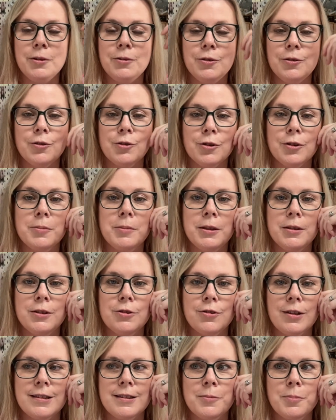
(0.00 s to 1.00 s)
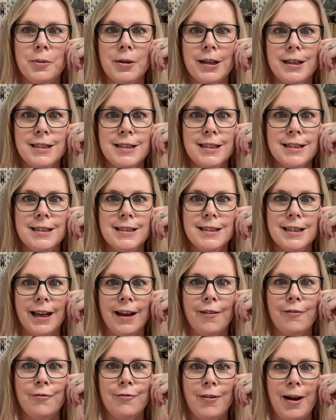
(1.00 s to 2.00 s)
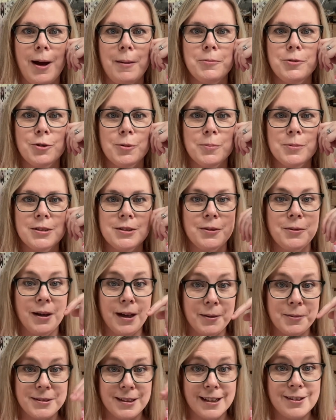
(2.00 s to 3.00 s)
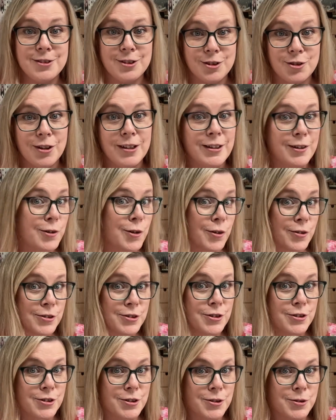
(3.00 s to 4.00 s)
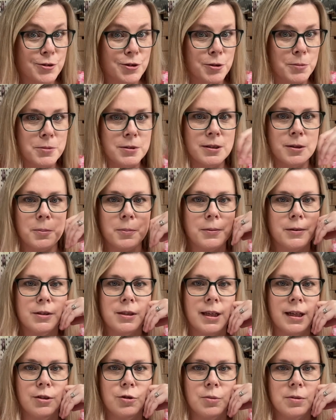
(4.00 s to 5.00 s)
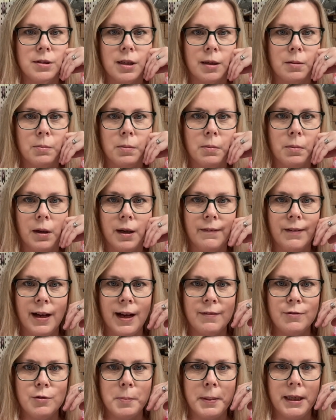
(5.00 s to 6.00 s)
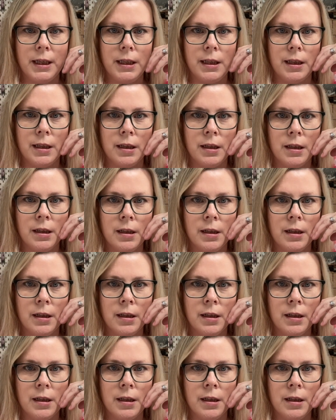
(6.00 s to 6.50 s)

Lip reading: other communion dresses, but I did see a fab jumpsuit. I was actually trying to encourage her to do a jumpsuit, but then she was like, but what if I have to pee?